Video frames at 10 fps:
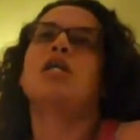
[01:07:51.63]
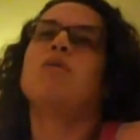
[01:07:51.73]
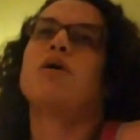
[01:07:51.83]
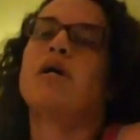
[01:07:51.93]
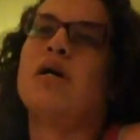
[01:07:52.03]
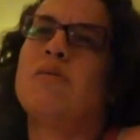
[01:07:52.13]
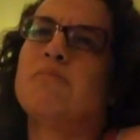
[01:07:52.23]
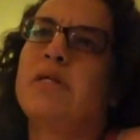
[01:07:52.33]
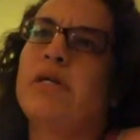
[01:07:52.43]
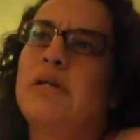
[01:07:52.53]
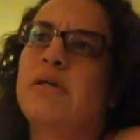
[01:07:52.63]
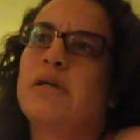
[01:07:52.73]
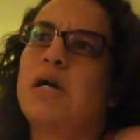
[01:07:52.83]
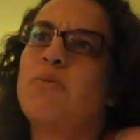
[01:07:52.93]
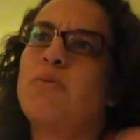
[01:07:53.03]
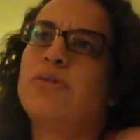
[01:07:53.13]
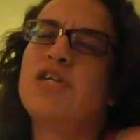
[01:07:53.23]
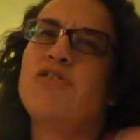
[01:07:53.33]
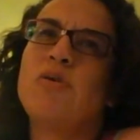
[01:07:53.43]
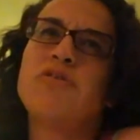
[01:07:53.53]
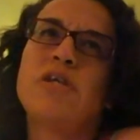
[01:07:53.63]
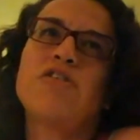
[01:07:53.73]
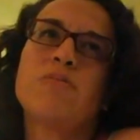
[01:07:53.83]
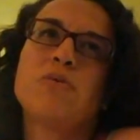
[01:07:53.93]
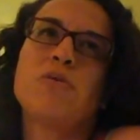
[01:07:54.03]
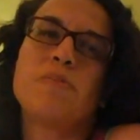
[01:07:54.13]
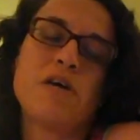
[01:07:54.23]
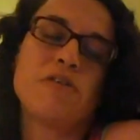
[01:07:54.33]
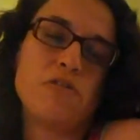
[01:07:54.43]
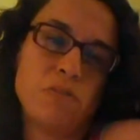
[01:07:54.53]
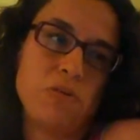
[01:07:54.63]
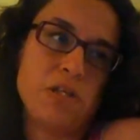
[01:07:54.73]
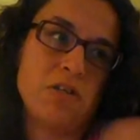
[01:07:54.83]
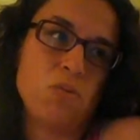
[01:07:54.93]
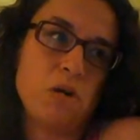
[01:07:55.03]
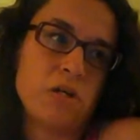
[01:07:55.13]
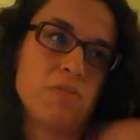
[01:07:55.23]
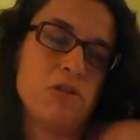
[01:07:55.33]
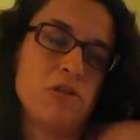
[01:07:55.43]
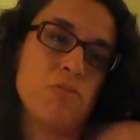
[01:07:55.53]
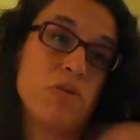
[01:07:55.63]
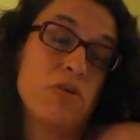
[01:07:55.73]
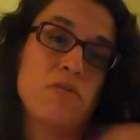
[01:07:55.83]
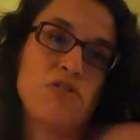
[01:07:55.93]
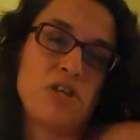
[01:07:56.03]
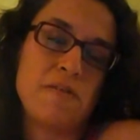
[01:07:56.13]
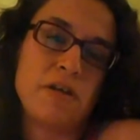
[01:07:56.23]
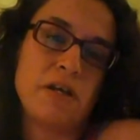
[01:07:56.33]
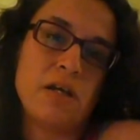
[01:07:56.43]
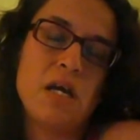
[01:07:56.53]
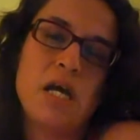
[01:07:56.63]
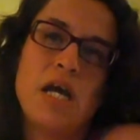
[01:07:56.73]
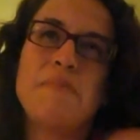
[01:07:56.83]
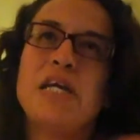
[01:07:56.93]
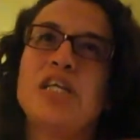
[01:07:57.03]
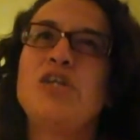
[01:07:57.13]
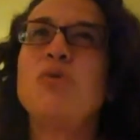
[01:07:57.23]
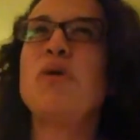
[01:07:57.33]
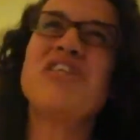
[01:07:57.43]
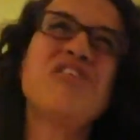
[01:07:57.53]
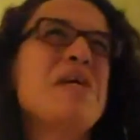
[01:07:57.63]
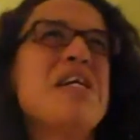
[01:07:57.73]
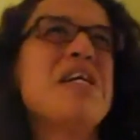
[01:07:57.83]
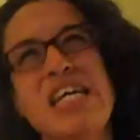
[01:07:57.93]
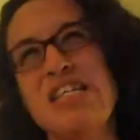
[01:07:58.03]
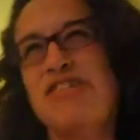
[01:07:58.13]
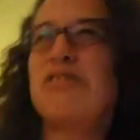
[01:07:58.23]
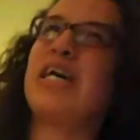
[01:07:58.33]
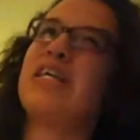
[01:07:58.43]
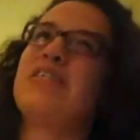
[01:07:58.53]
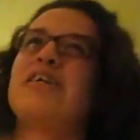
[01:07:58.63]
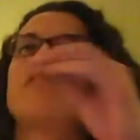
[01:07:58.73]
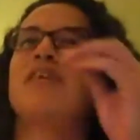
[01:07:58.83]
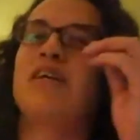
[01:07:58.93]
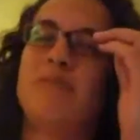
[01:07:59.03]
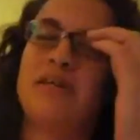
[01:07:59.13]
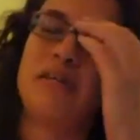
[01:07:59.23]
anyway, "I will teach those less smooth the path to smoothness. Welcome to the Brotherhood of Shaving." I'm like, you read too much into it, they said. I'm